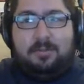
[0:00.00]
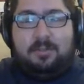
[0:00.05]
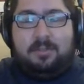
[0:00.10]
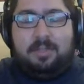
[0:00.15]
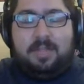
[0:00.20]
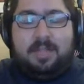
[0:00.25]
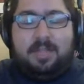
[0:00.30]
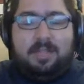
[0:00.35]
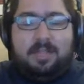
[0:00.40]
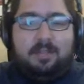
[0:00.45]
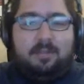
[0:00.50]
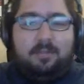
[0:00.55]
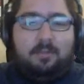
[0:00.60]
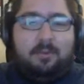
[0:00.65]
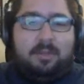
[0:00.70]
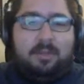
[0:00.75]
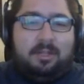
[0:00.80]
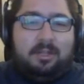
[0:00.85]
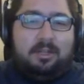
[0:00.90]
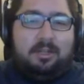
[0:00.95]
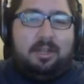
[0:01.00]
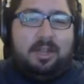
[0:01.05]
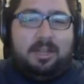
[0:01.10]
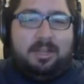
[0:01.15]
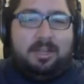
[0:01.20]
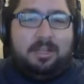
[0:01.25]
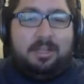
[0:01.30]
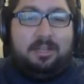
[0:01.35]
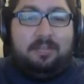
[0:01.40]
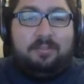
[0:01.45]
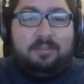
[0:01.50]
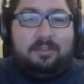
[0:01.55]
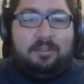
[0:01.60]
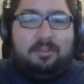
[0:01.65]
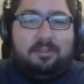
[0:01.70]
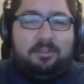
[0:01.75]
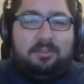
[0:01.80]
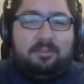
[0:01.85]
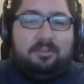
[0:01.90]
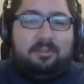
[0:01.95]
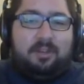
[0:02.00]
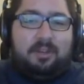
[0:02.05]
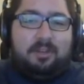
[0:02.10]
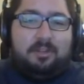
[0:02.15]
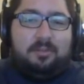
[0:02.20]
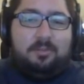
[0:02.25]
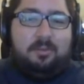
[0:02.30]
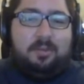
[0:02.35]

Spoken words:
taking what a client gives you as far as